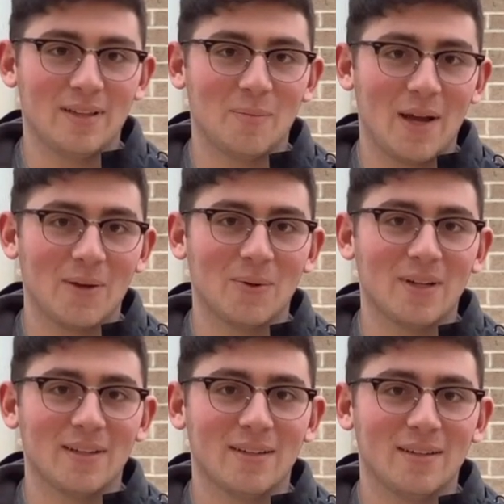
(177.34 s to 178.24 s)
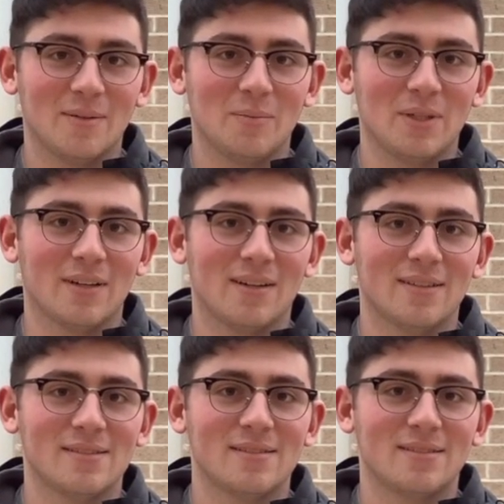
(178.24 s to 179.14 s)
the Penguin
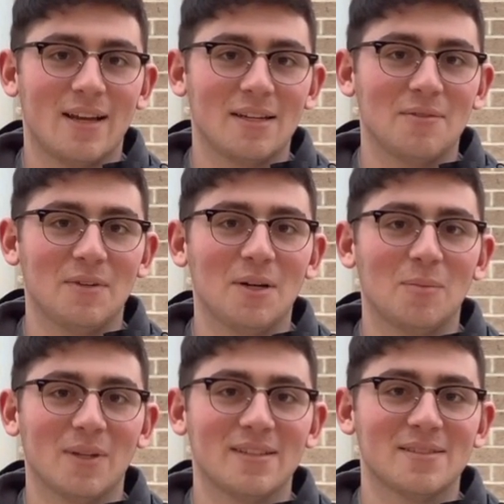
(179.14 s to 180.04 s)
because Danny DeVito plays